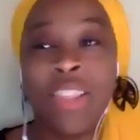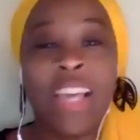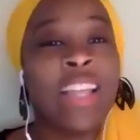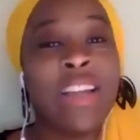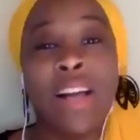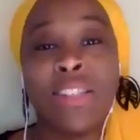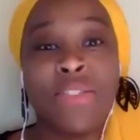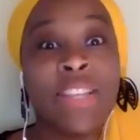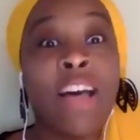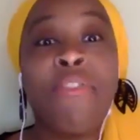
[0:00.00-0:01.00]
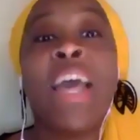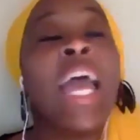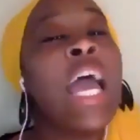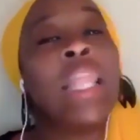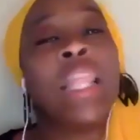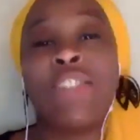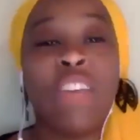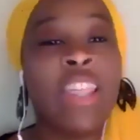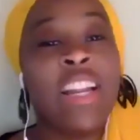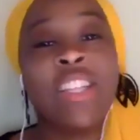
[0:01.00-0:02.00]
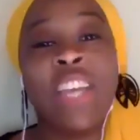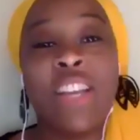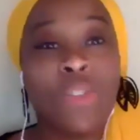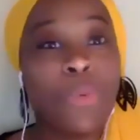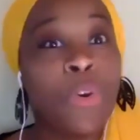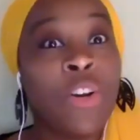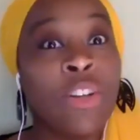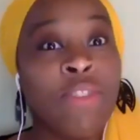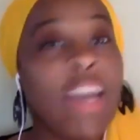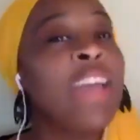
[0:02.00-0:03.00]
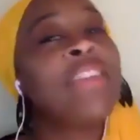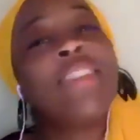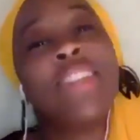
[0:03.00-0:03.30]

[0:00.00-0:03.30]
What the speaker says: they get knowledge of self, and then they change the world, right?